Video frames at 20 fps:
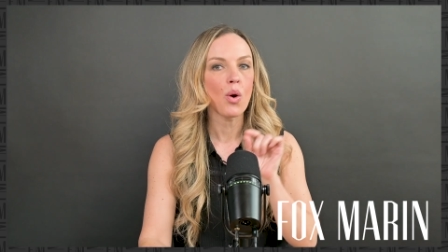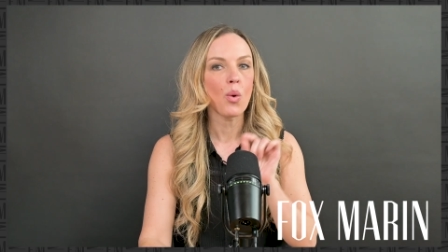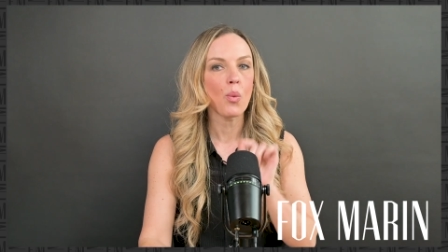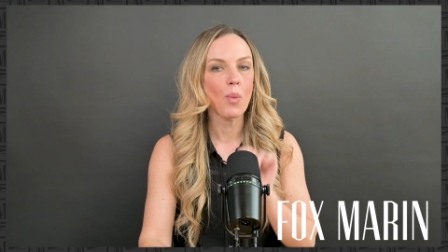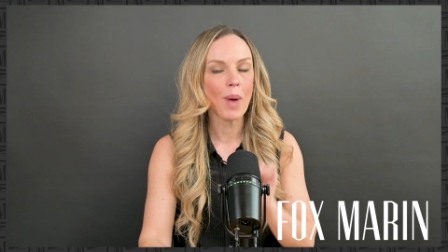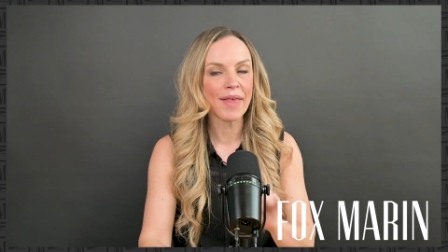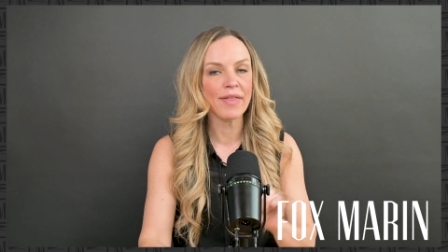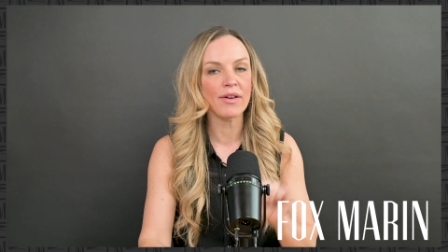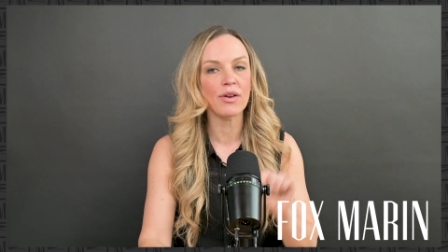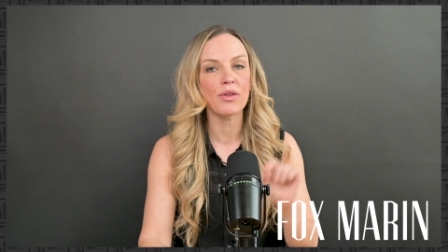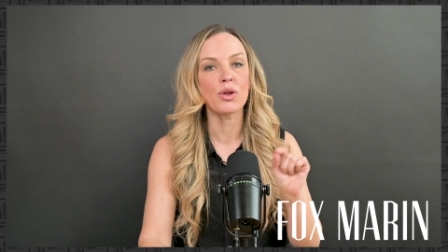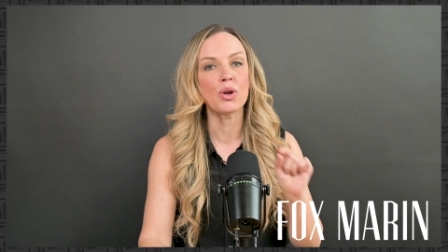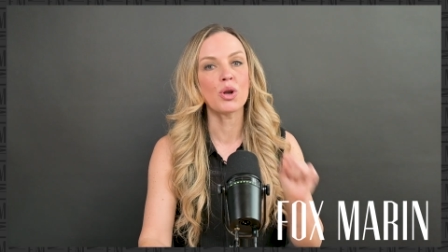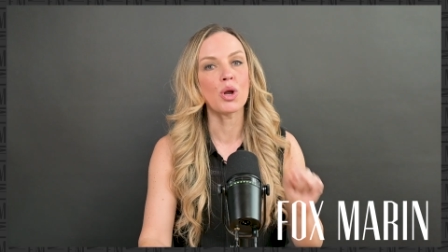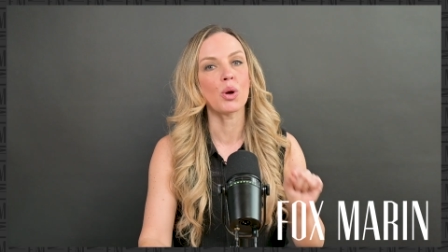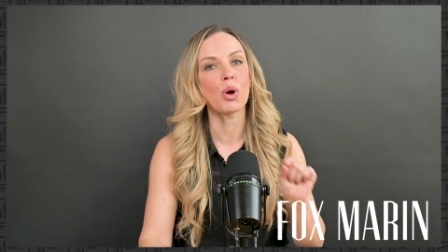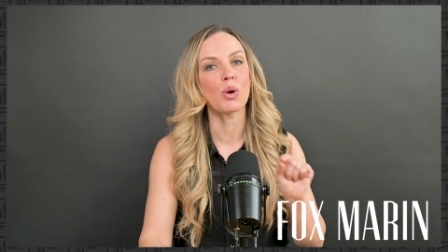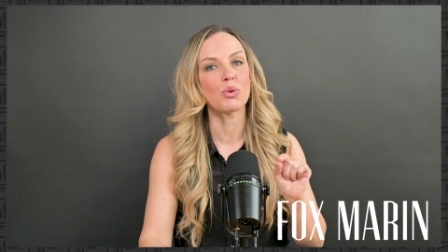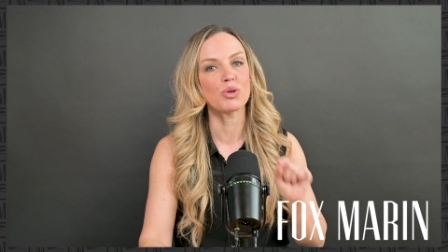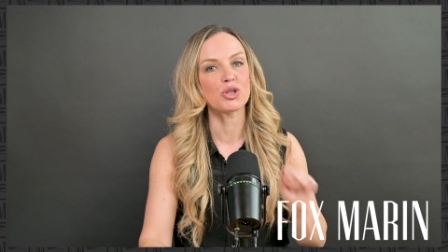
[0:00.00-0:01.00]
whether they're
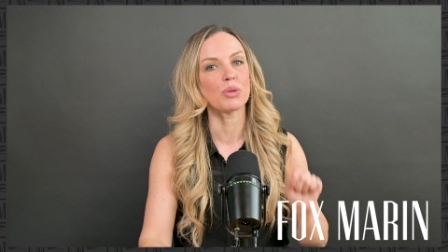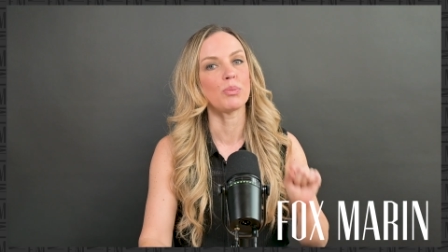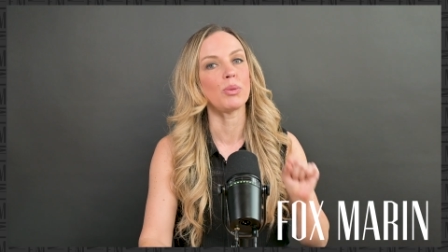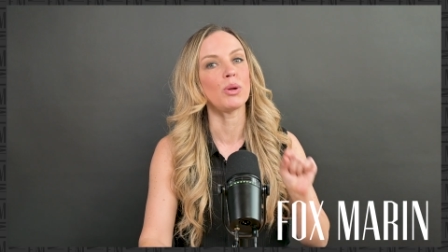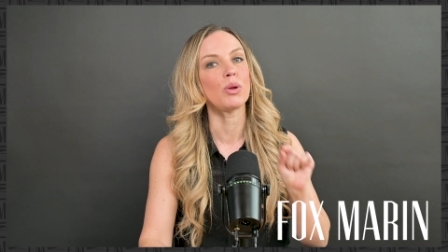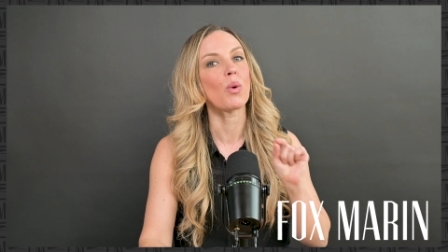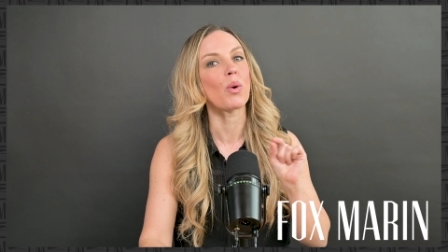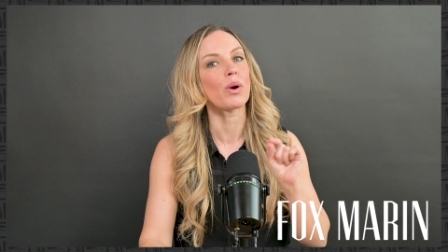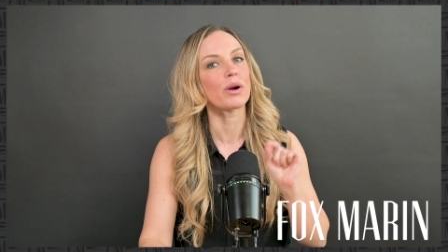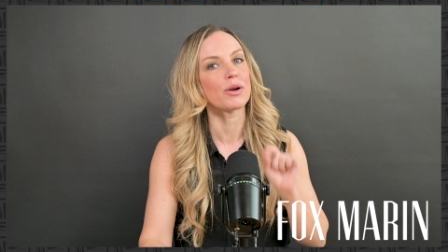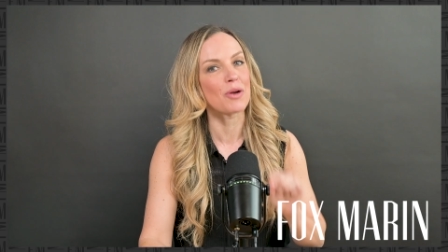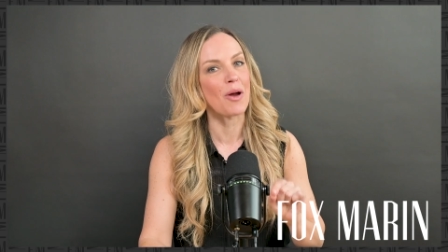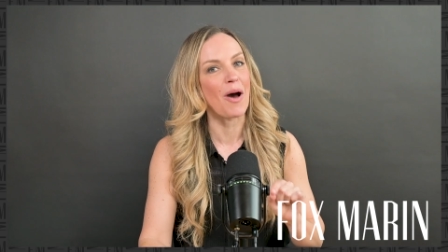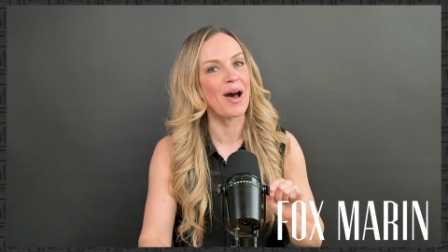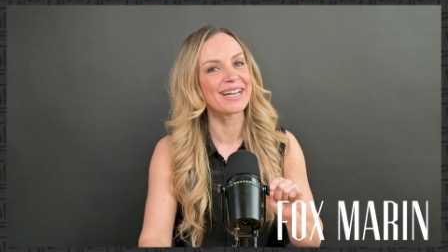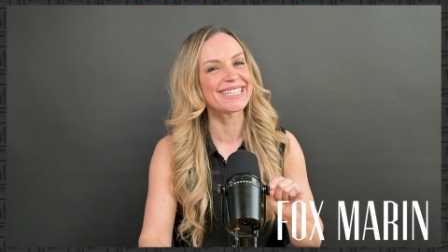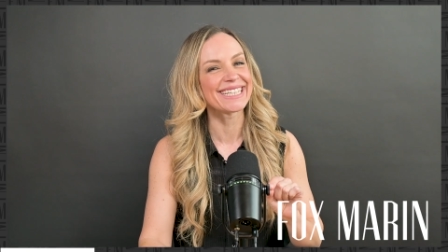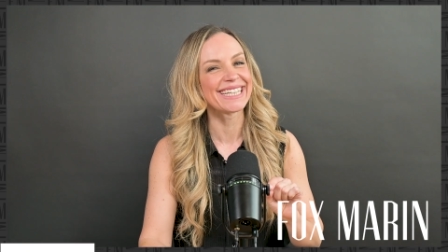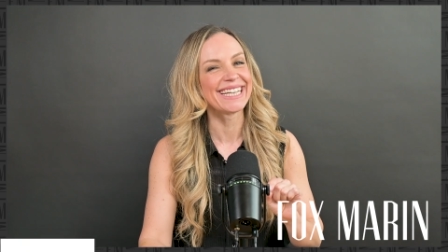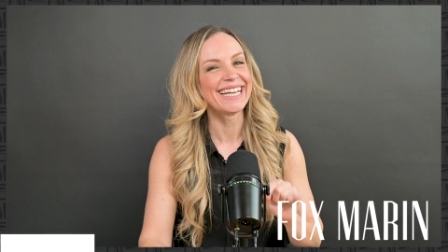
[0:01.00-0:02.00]
negotiable or
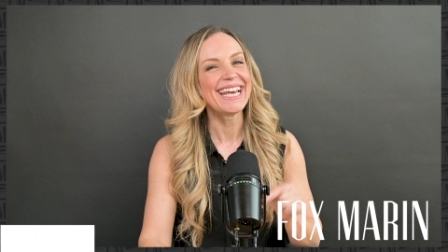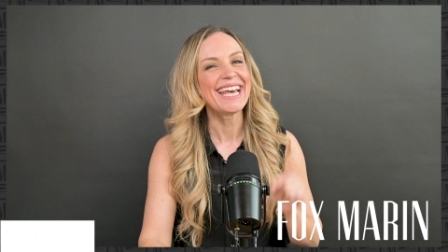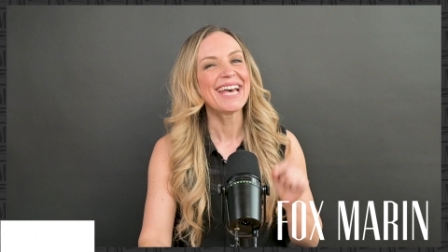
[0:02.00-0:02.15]
not.